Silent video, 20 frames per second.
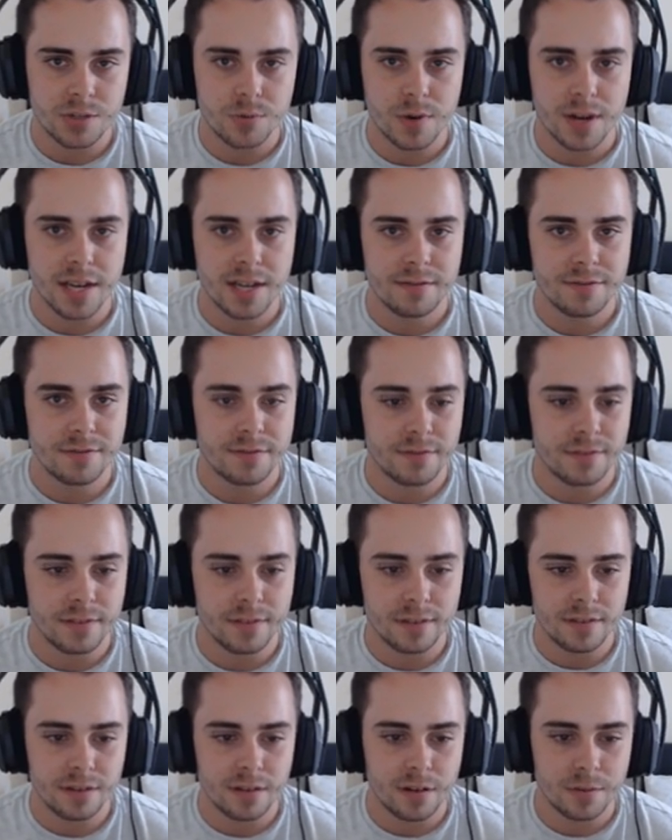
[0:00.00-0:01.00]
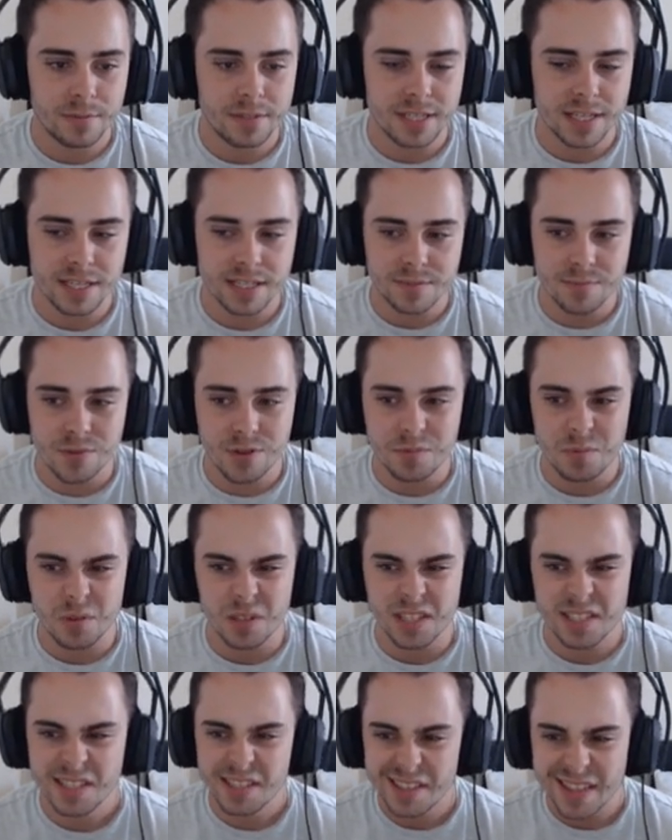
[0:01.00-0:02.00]
Wave, obviously its move pool
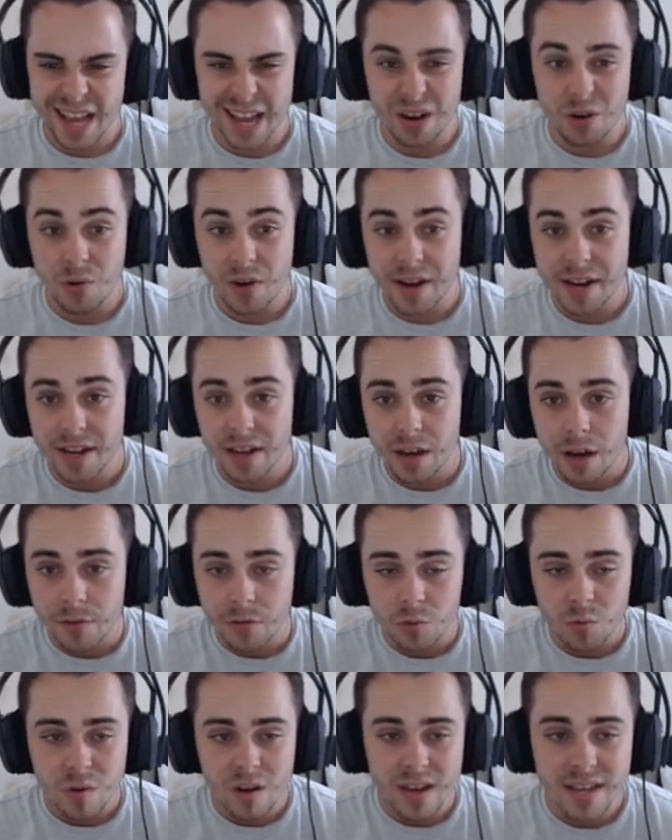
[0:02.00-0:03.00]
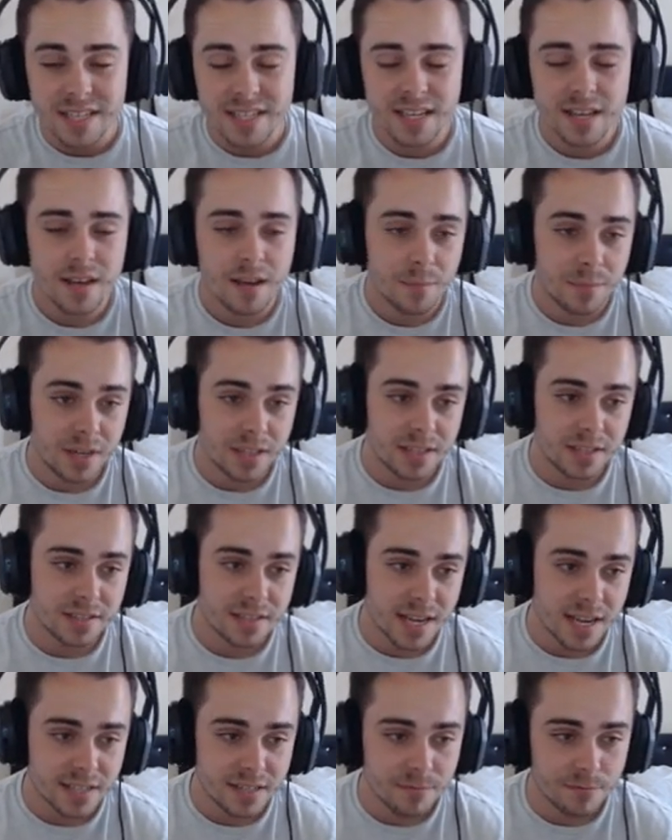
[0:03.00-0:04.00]
isn't that great otherwise, but it does
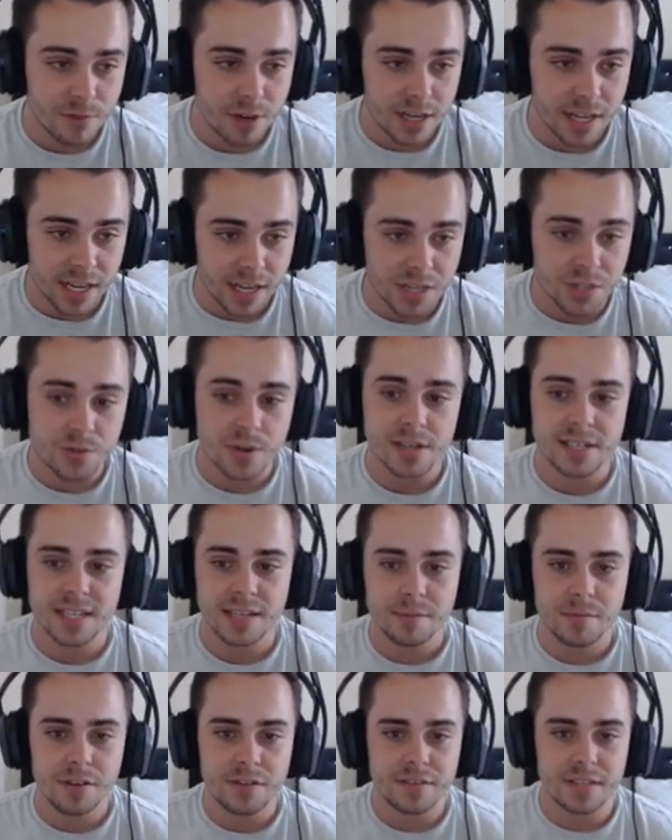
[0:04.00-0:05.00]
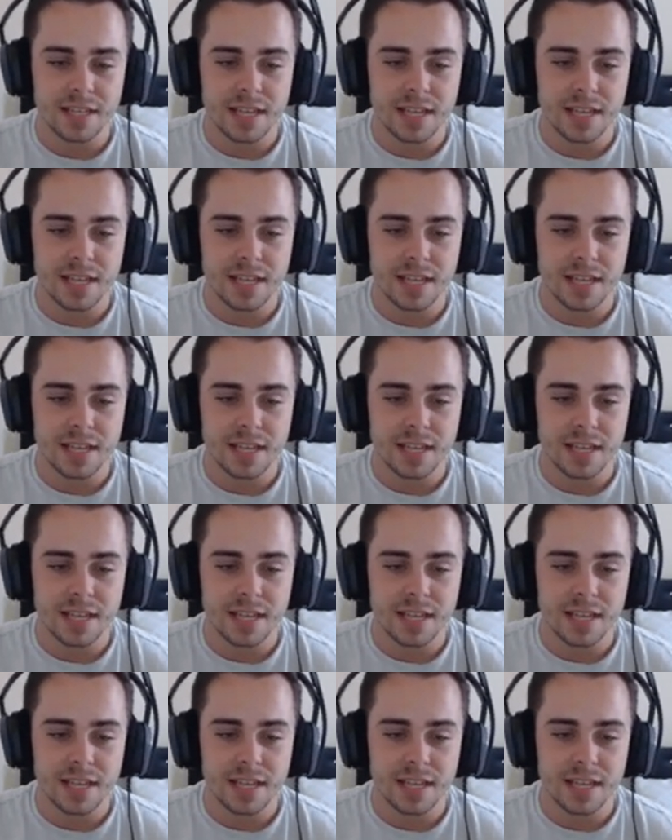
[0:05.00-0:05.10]
get some really interesting moves.